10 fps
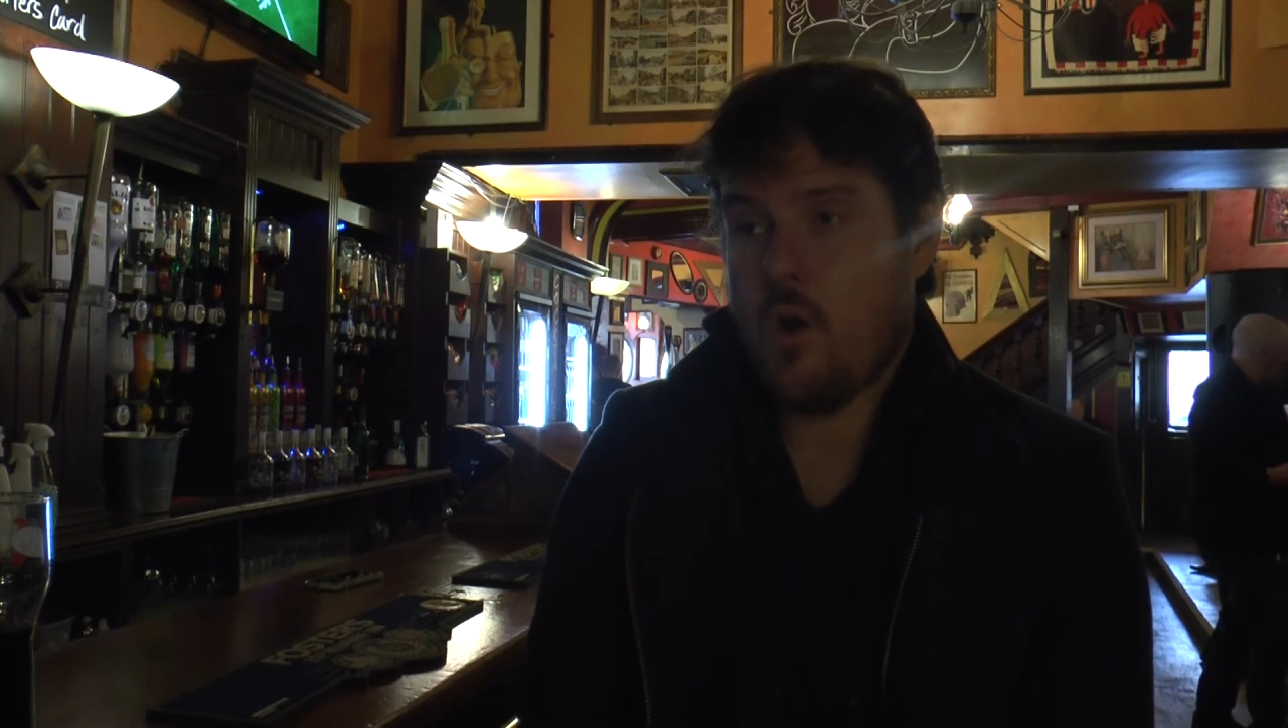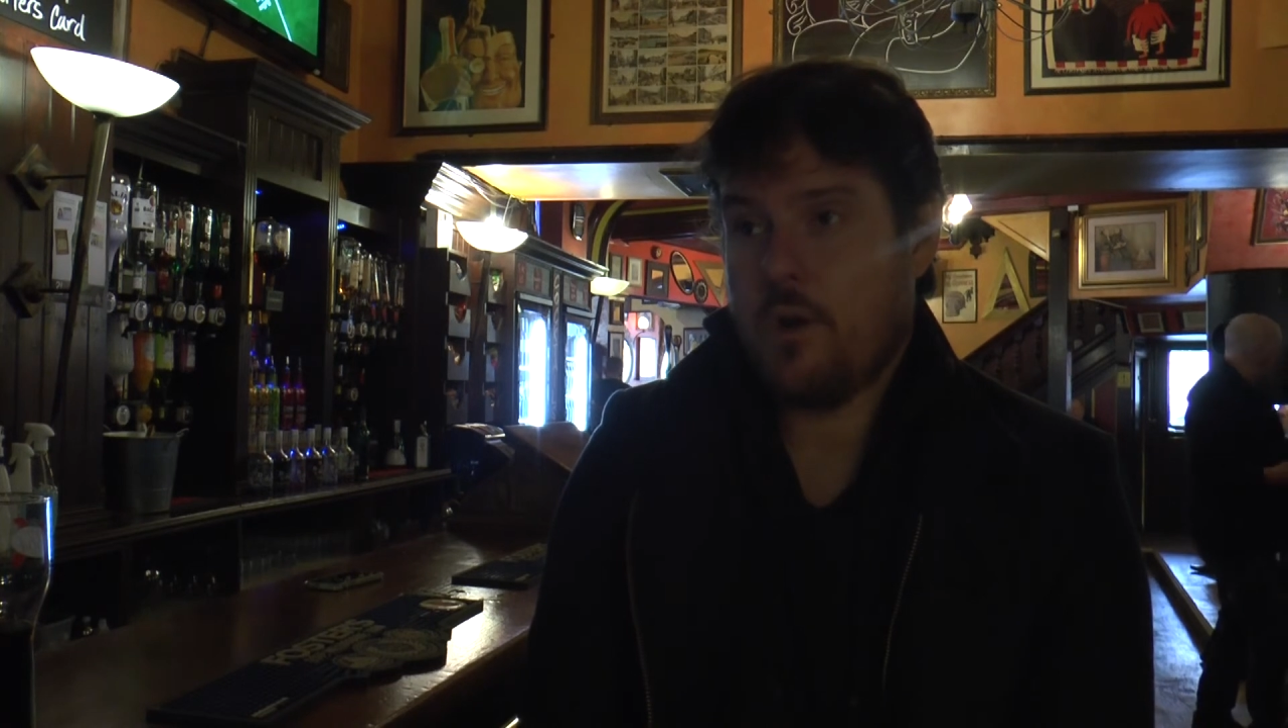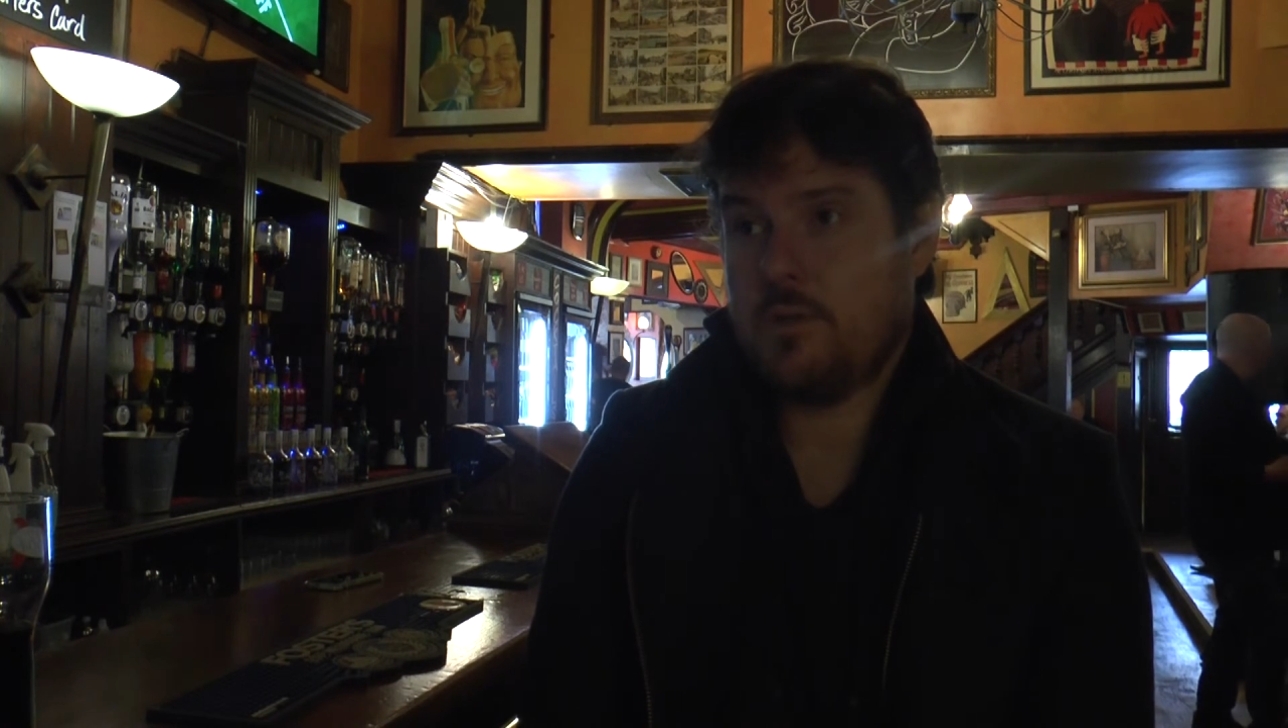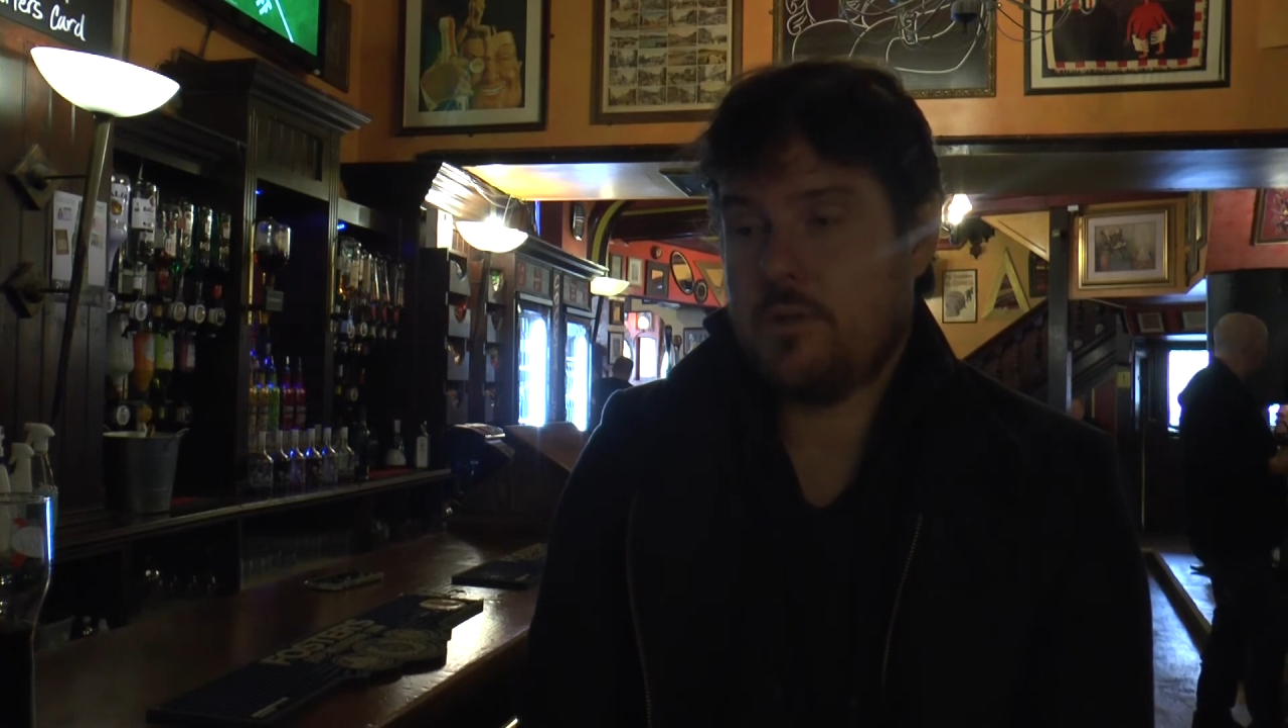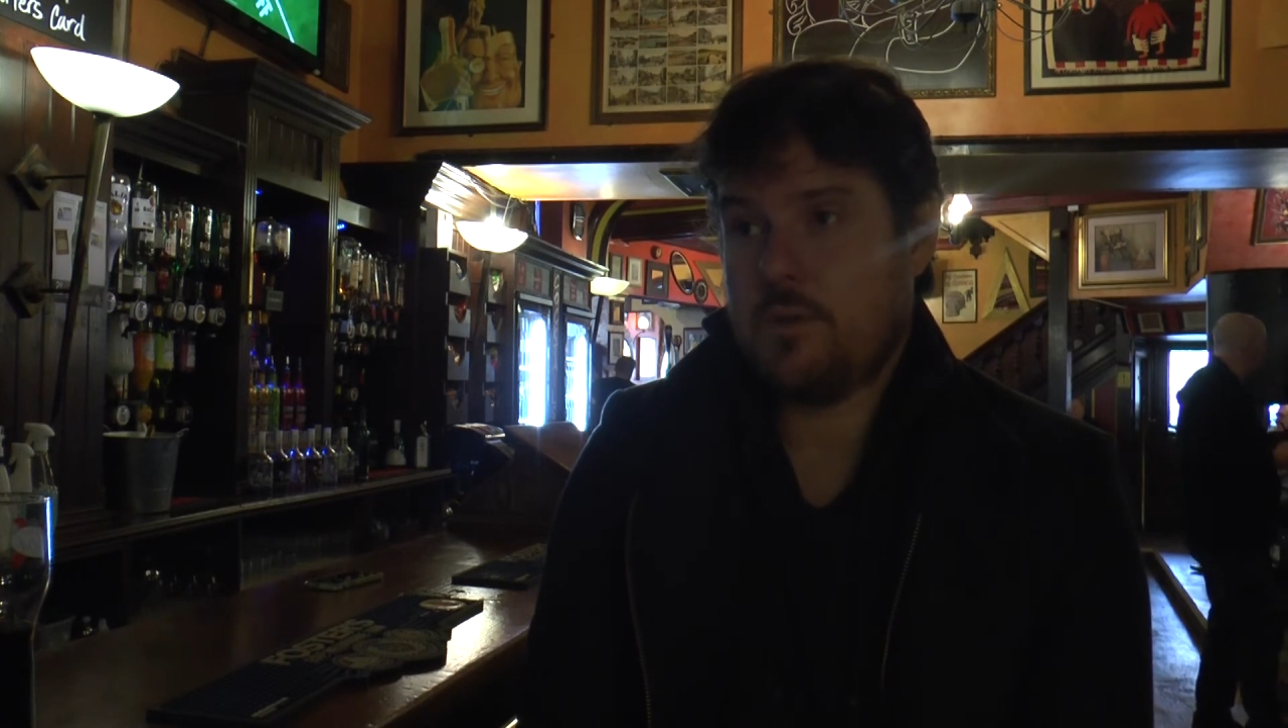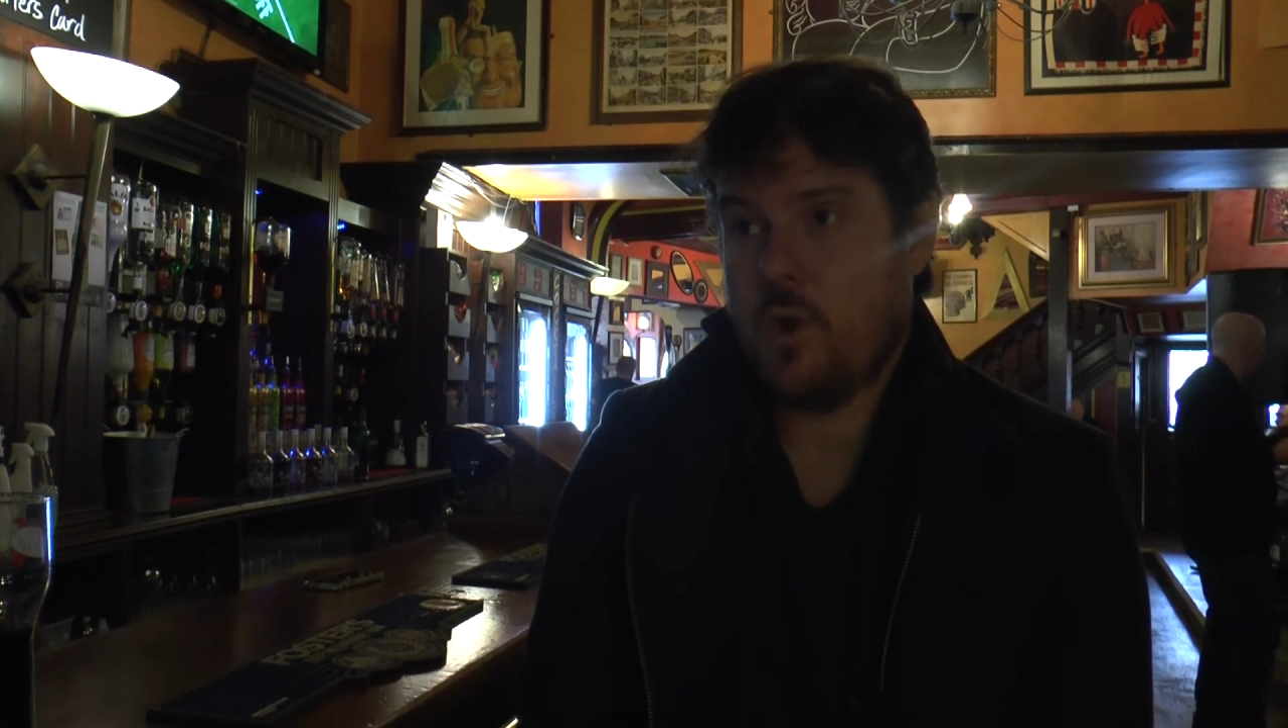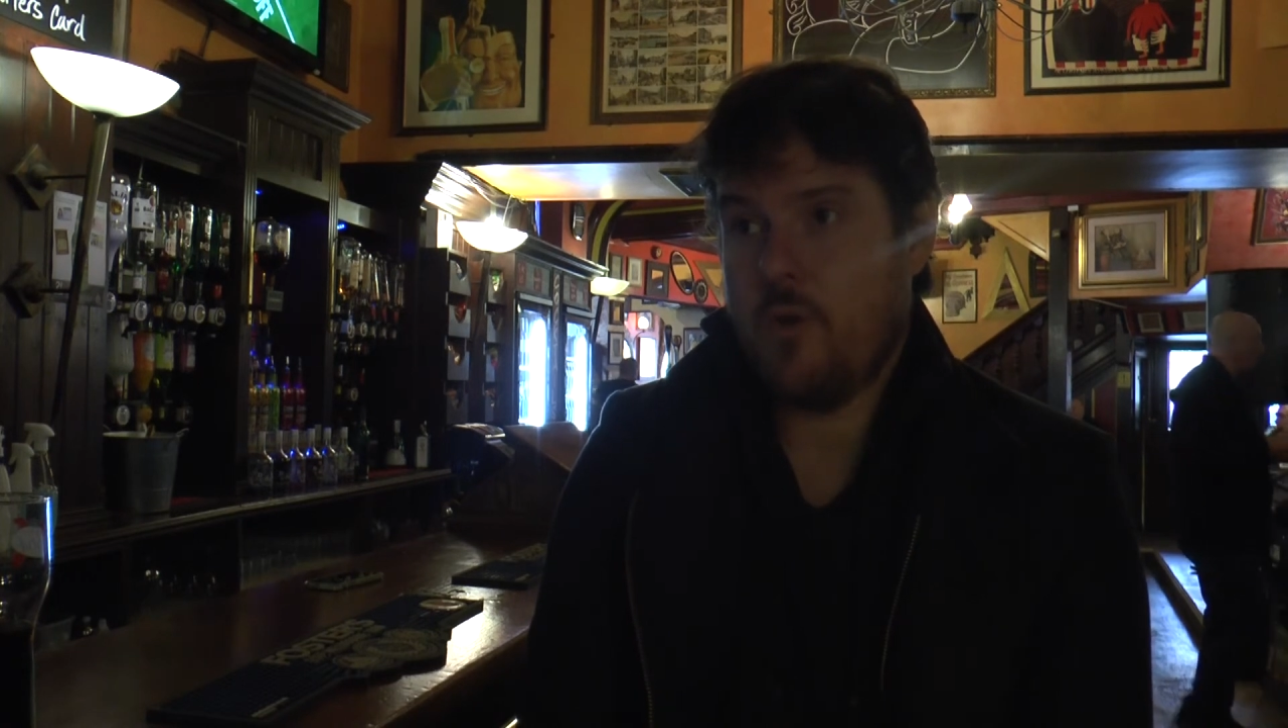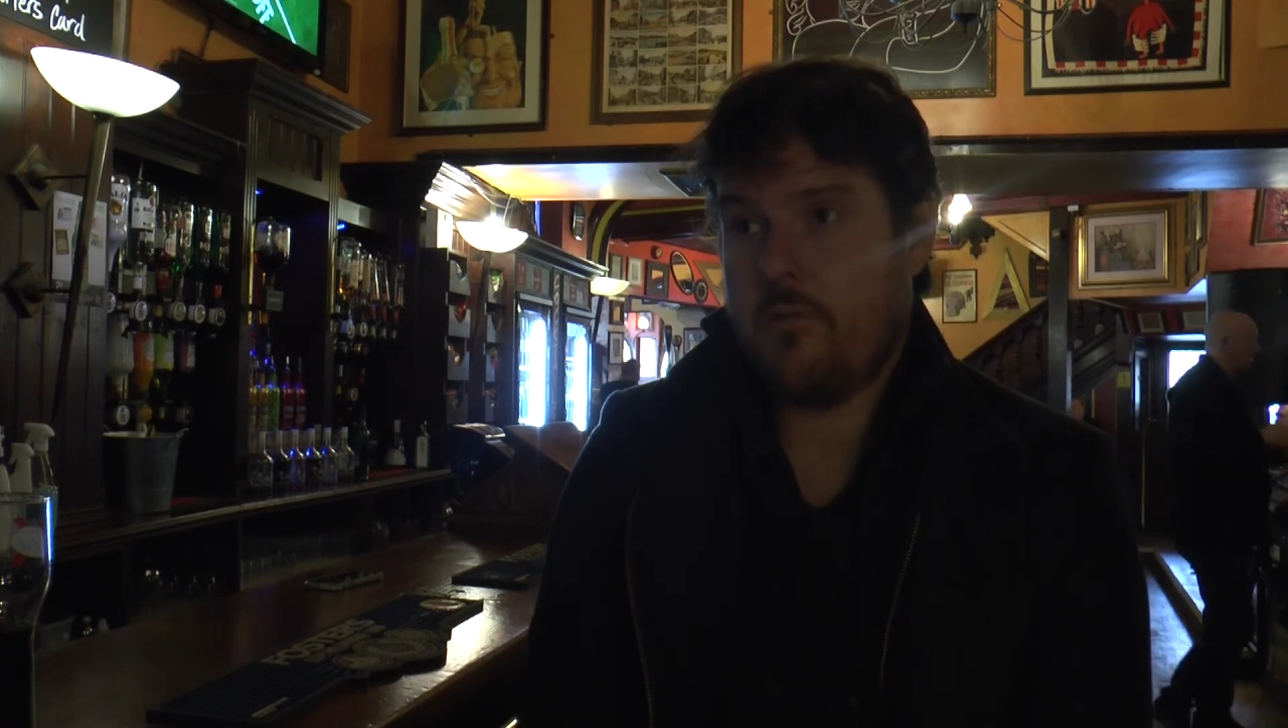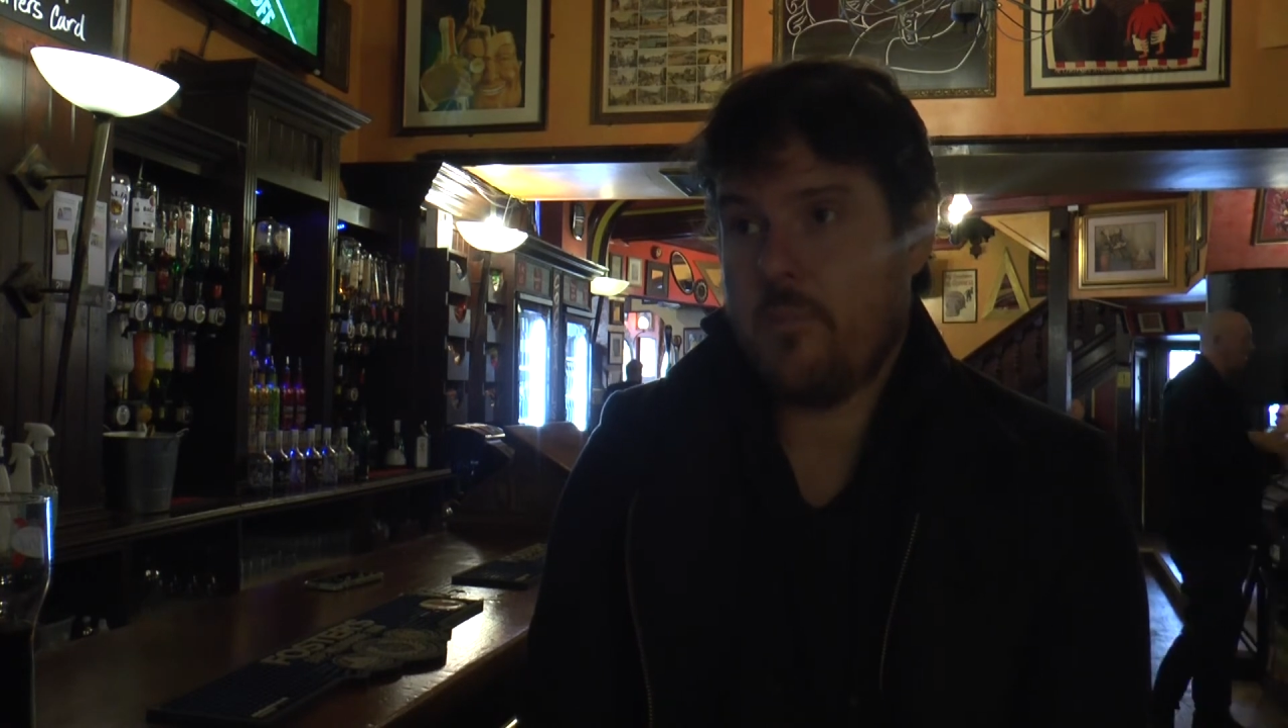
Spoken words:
on its turf.